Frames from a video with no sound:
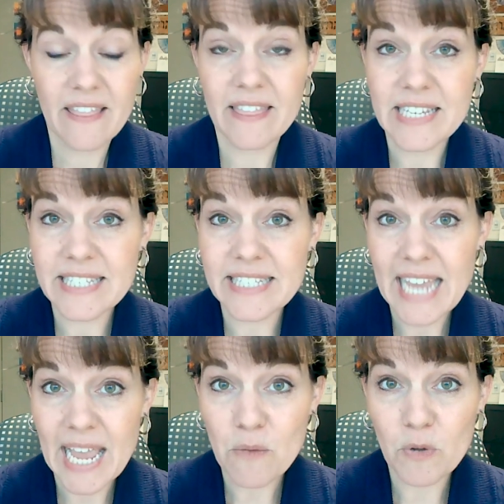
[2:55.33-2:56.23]
This
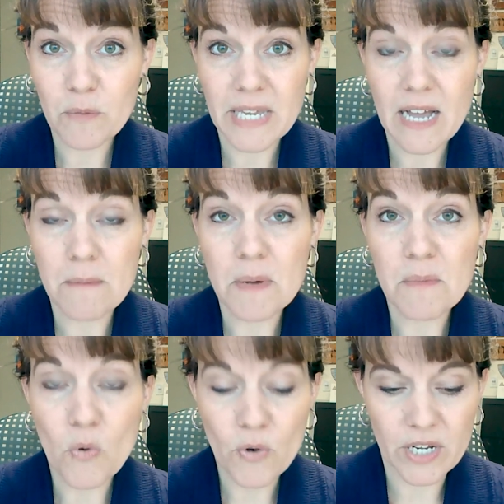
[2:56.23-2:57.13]
day will be a
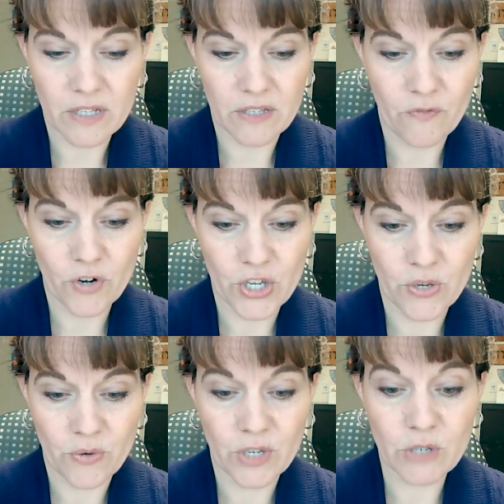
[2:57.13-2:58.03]
memorial for
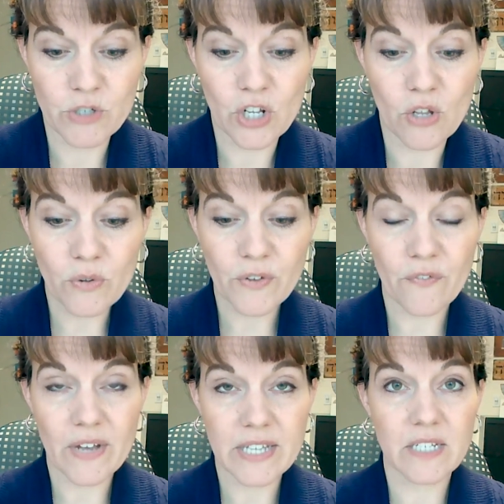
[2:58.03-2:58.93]
you. You shall hold a
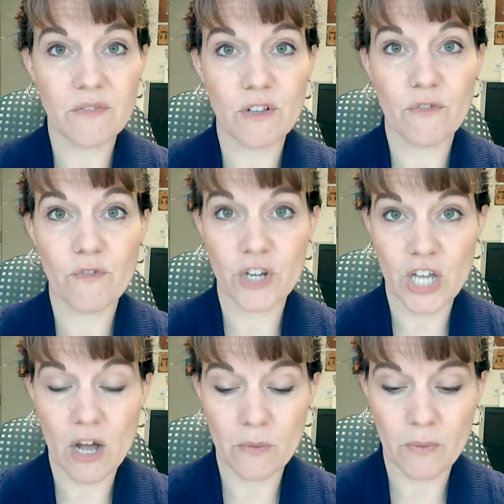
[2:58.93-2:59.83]
festival for
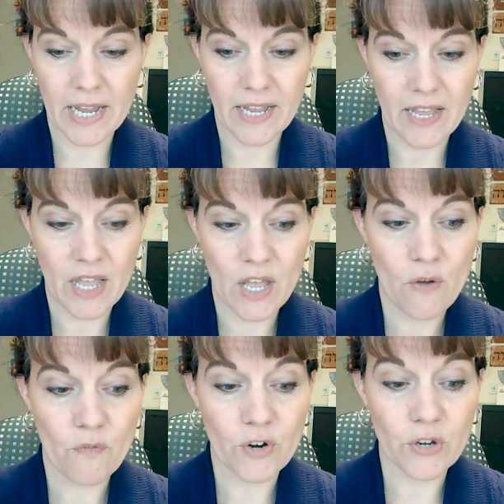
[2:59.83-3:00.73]
Yahweh.
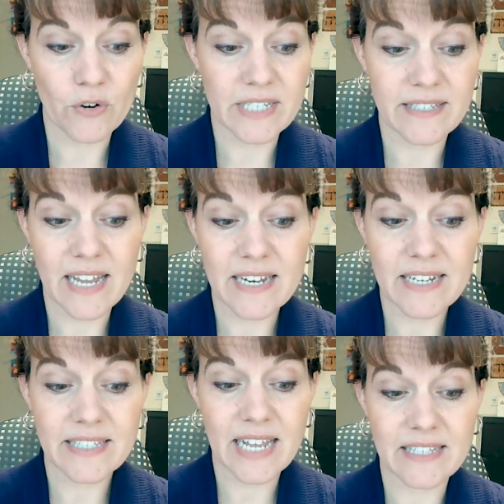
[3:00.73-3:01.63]
For your
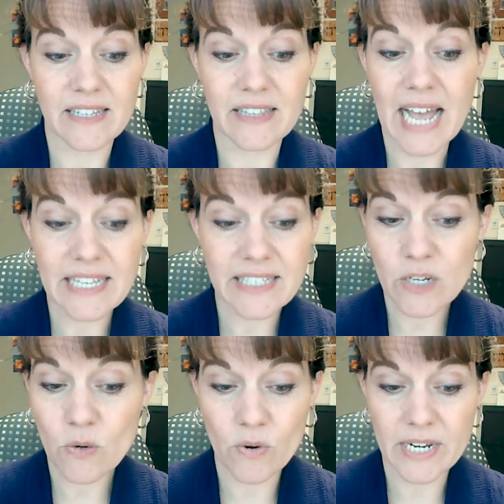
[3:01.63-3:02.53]
descendants, a
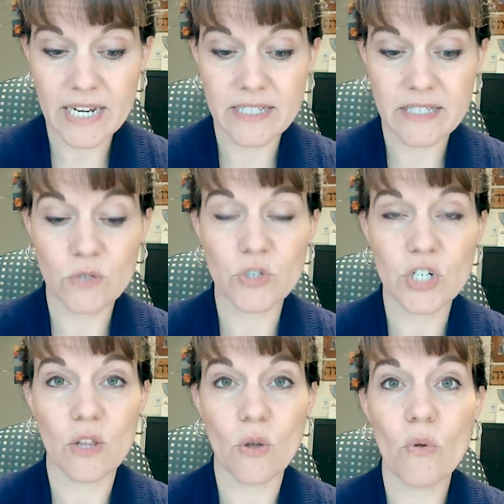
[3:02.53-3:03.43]
lasting ordinance, you
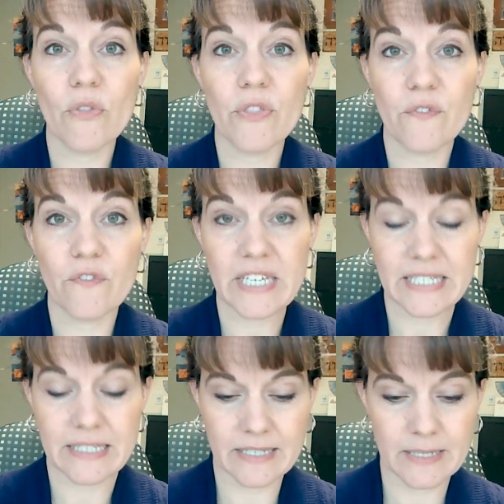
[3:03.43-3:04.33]
shall hold the
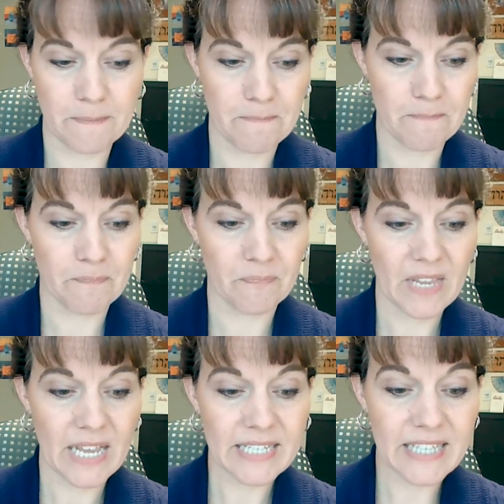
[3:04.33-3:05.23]
feast.
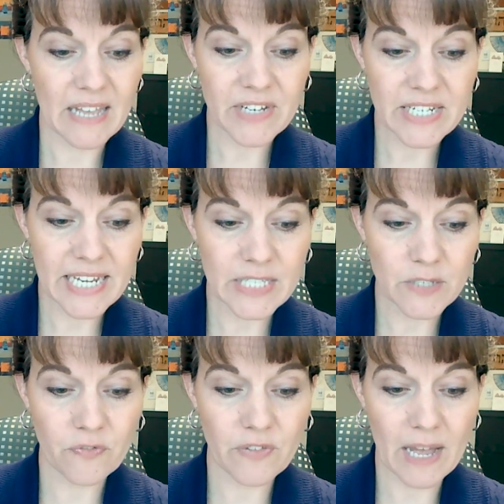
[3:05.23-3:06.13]
7 days
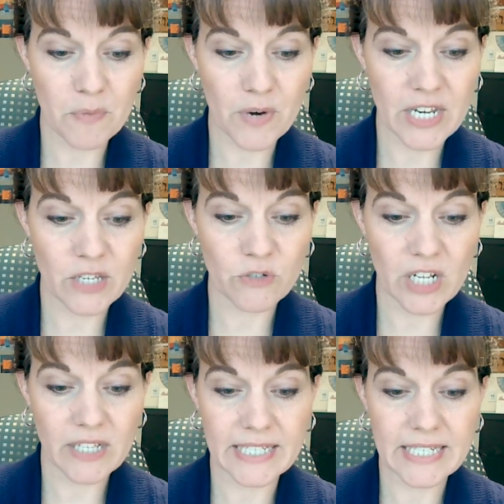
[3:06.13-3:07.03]
of flatbread you
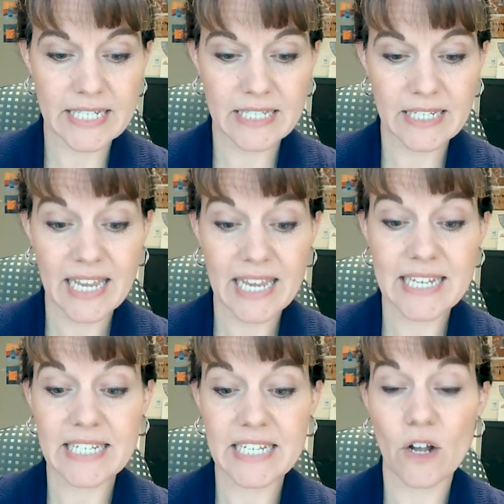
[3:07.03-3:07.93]
shall eat.
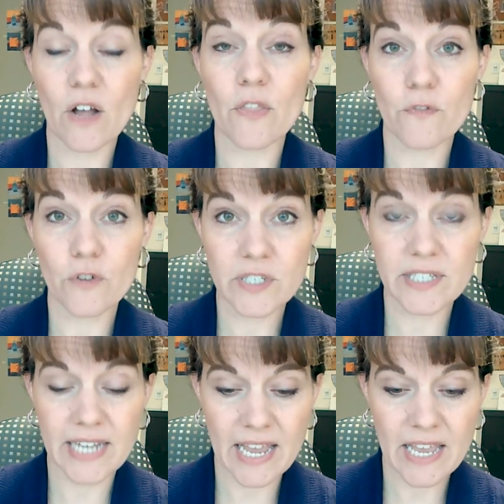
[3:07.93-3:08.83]
Indeed, on the
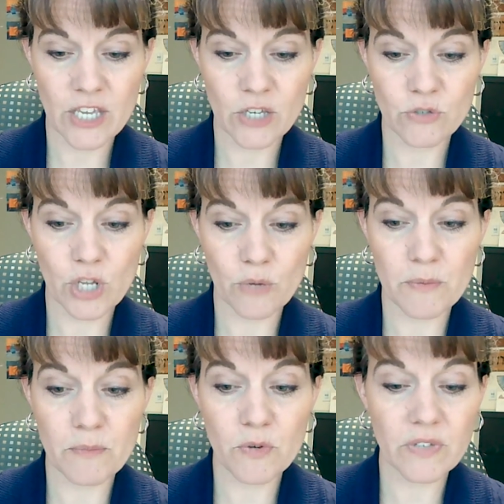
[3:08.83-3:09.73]
first day you shall
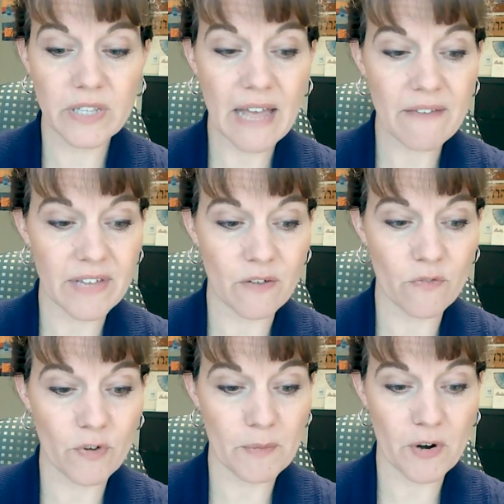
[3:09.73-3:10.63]
remove leaven
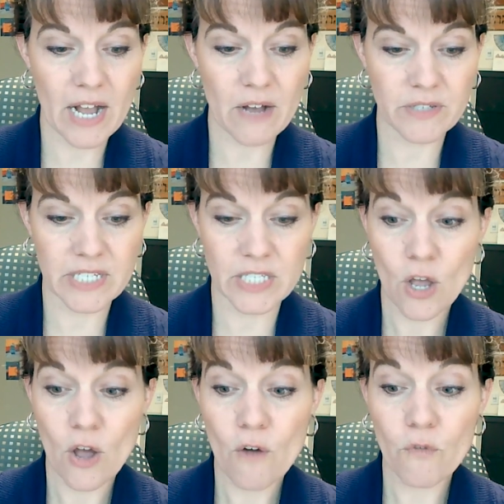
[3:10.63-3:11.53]
from your houses.
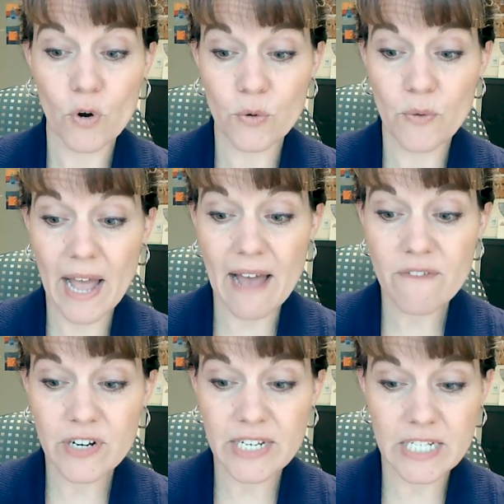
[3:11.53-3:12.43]
For
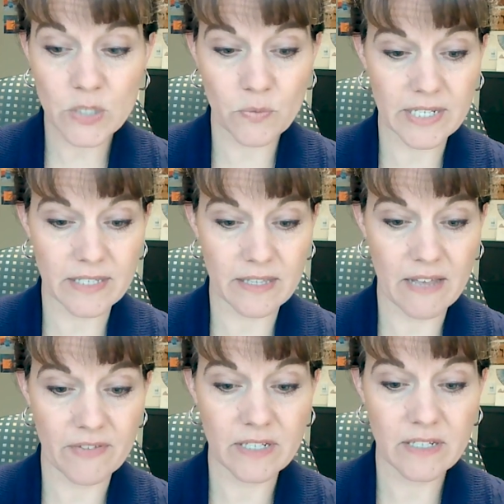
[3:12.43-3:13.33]
whoever eats what is
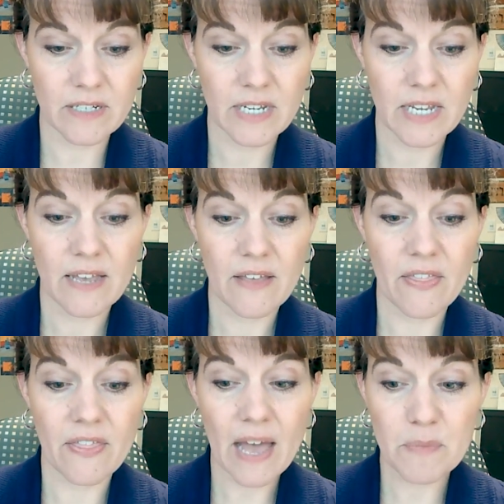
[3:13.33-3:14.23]
leavened,
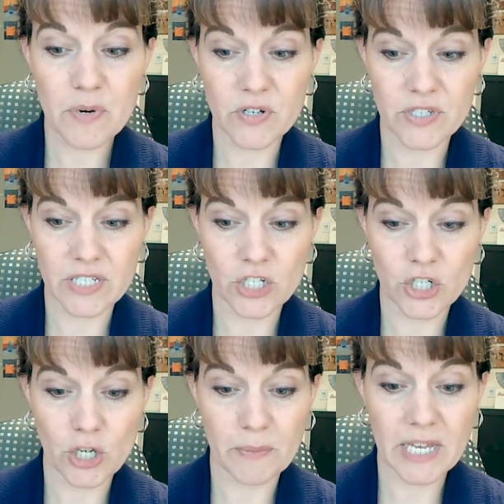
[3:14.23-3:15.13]
that person
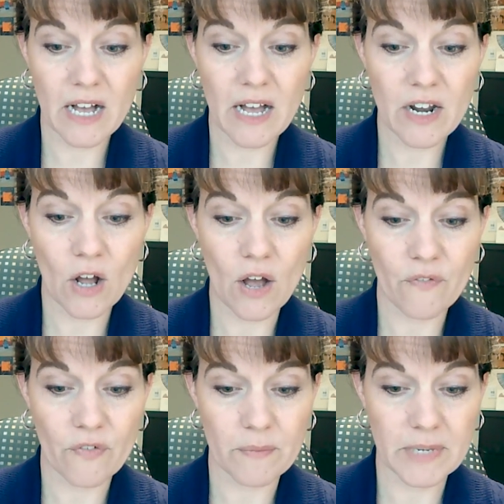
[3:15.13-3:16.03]
shall be cut
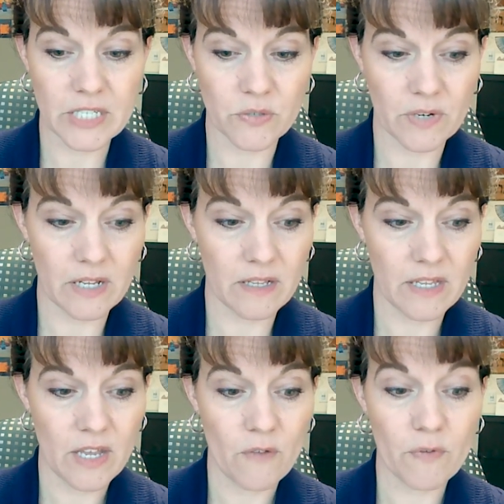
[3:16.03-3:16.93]
off from Israel,
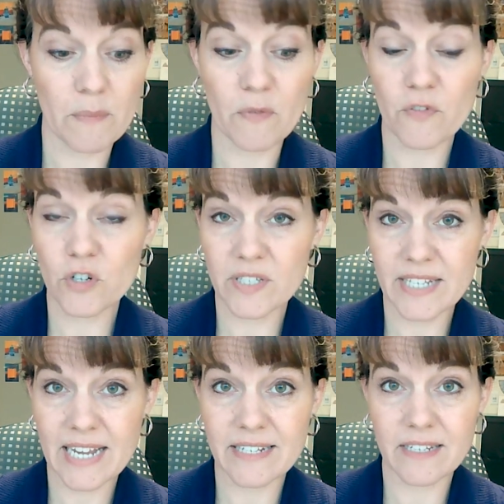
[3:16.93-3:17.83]
from the first
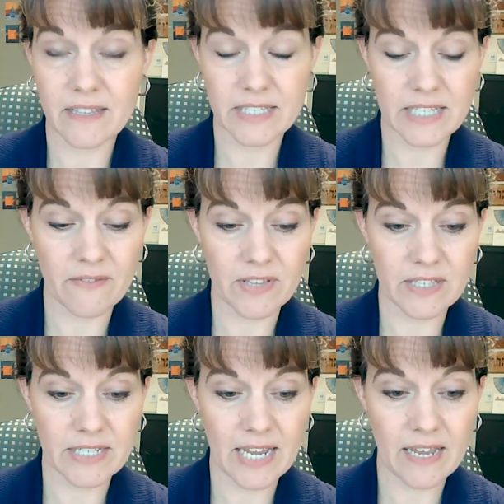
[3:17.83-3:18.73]
day until the
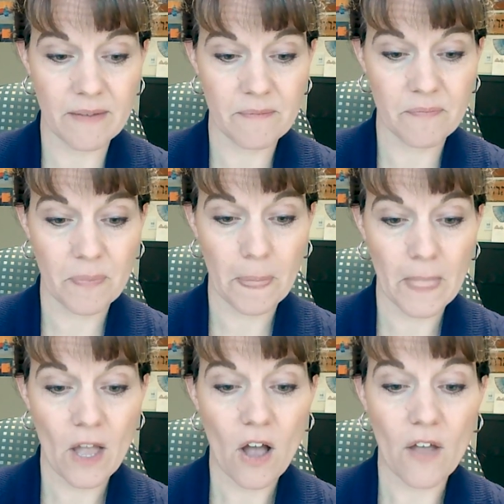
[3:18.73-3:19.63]
seventh day.
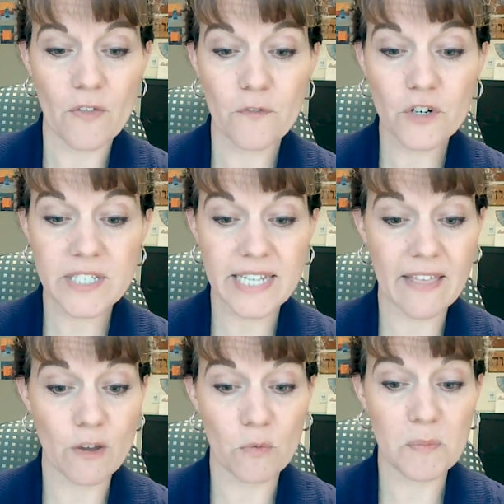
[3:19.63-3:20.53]
On the first day
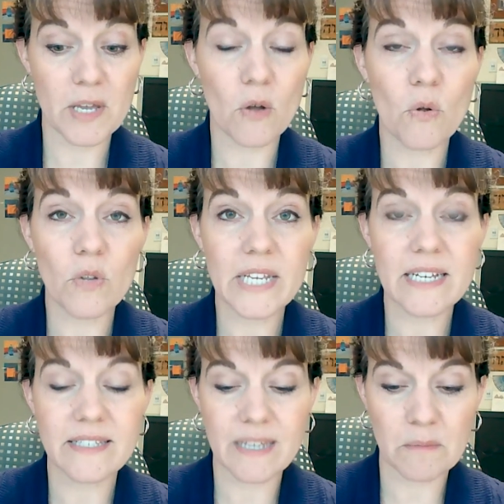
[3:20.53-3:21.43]
there will be a holy
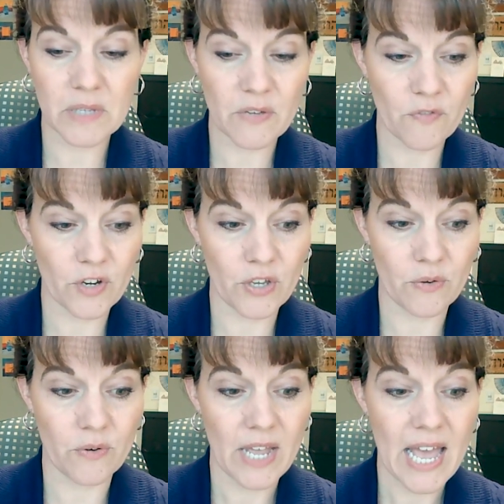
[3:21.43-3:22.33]
assembly for
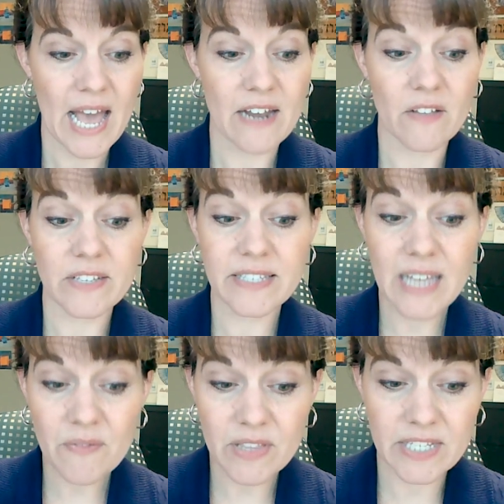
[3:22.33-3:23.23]
you, and on the
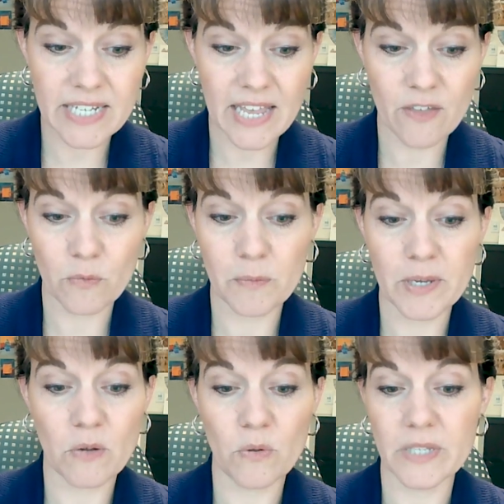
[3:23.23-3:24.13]
seventh day there will be
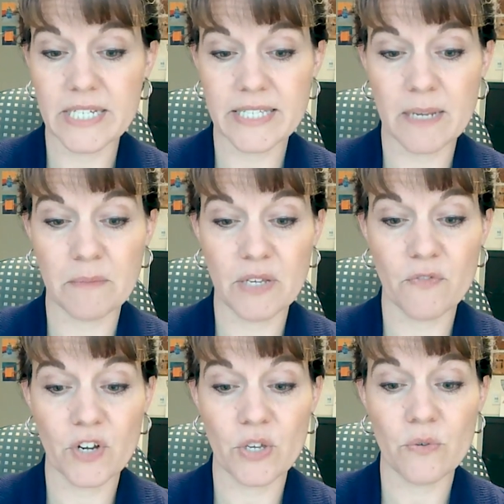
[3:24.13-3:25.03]
a holy assembly
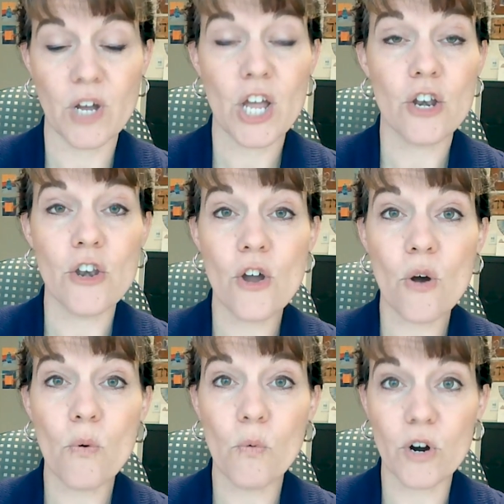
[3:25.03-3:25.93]
for you.
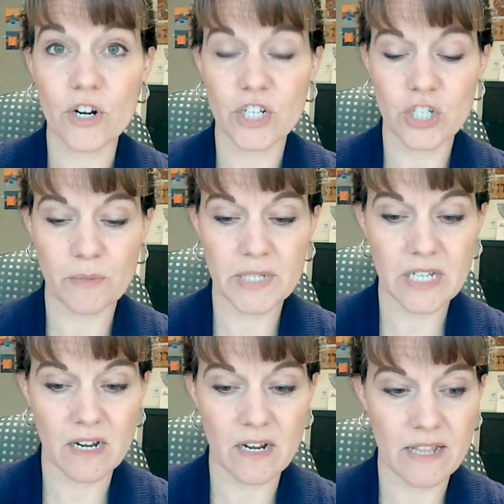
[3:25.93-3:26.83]
No work shall be
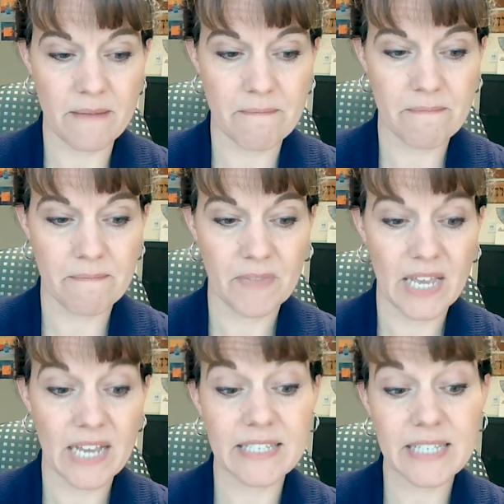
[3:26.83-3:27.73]
done on them,
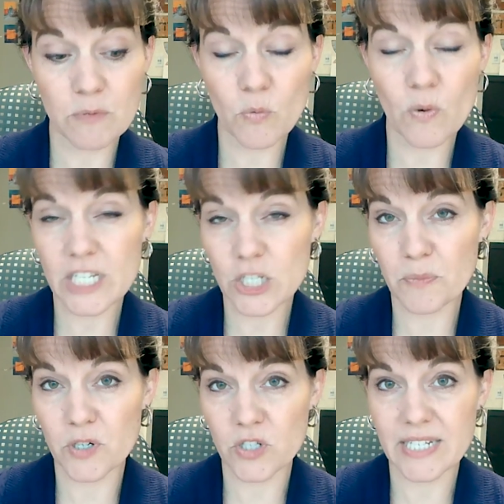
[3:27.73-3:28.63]
except what each
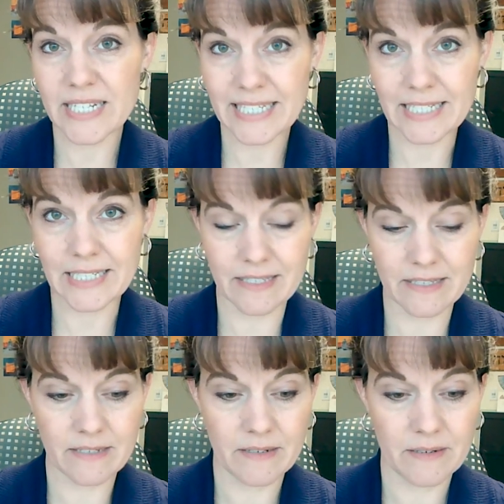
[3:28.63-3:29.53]
person eats.